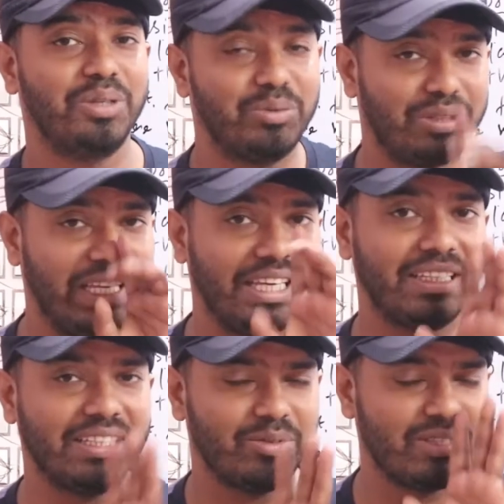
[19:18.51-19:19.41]
You
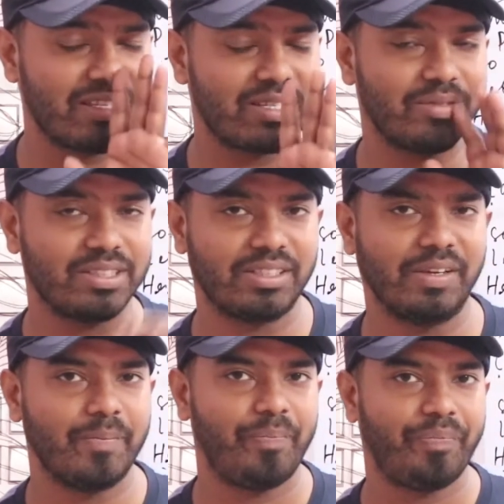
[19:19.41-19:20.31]
just imagine
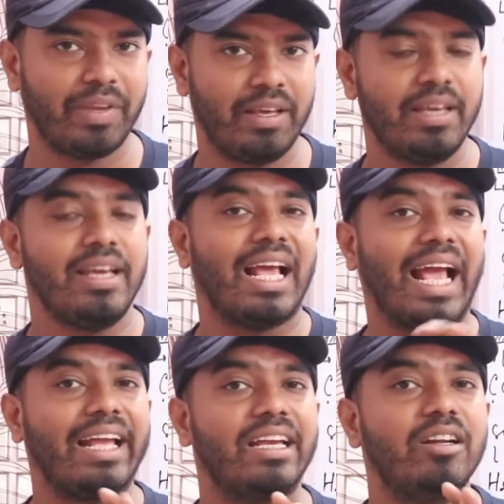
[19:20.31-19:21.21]

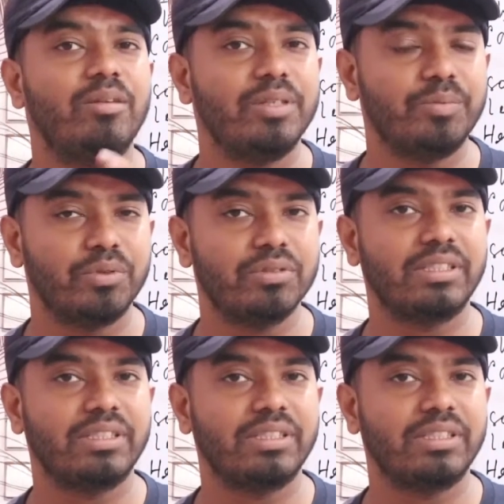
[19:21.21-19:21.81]
angle of repose,